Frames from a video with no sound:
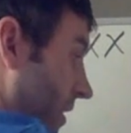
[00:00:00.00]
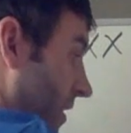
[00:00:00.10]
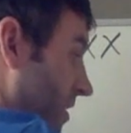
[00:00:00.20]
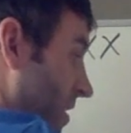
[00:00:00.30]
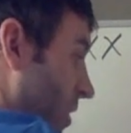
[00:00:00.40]

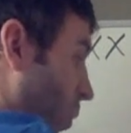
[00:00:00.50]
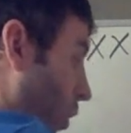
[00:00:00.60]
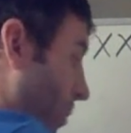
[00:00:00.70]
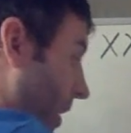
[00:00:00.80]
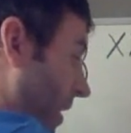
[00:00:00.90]
This is the
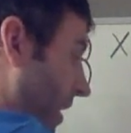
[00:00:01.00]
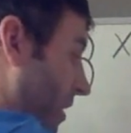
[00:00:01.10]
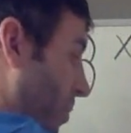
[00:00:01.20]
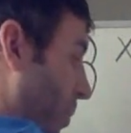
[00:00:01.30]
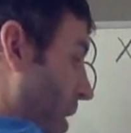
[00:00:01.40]
woman in
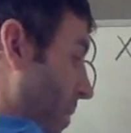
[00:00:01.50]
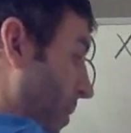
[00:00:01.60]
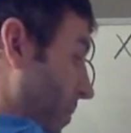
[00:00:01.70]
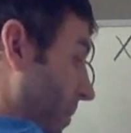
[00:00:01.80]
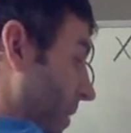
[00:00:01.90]
the problem.